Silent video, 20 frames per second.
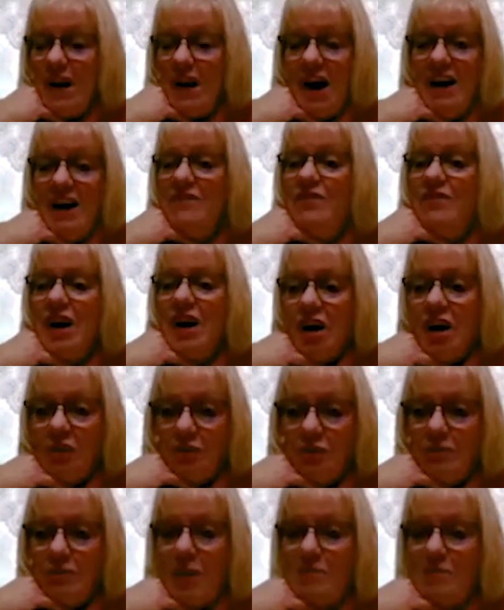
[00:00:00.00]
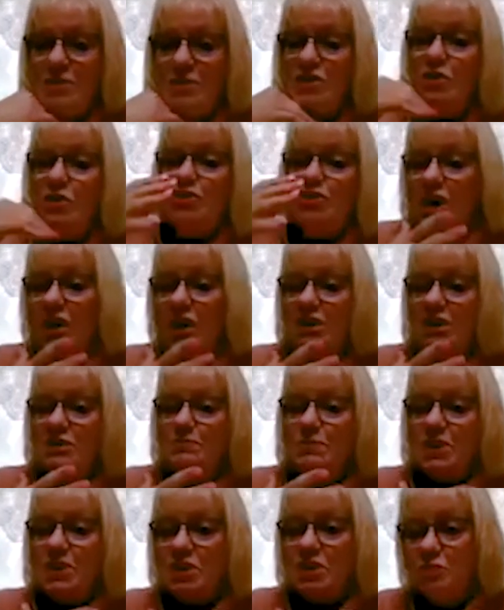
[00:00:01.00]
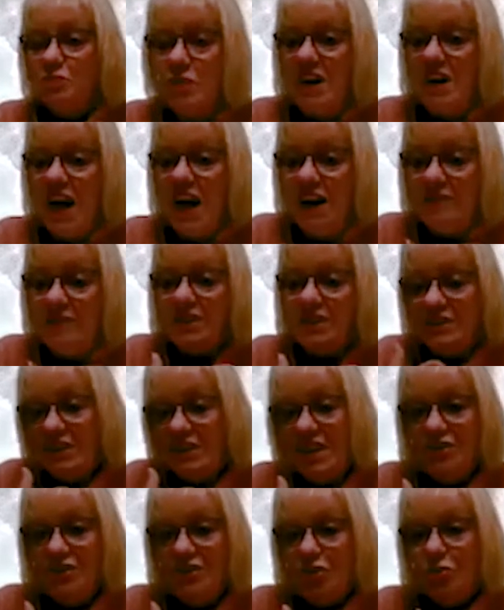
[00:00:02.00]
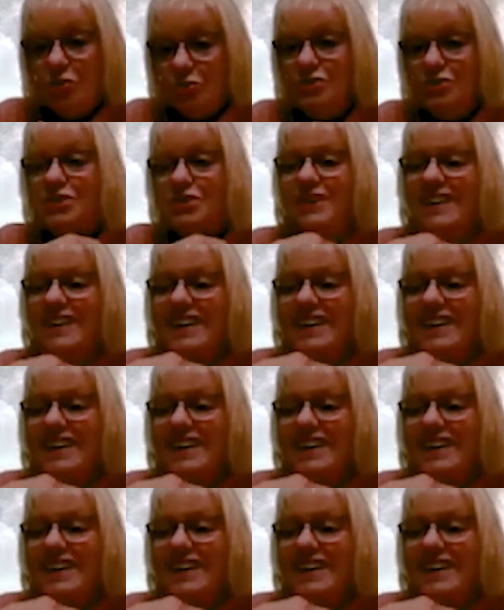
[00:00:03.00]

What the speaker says: Even the health departments are jealous because we have it and they don't.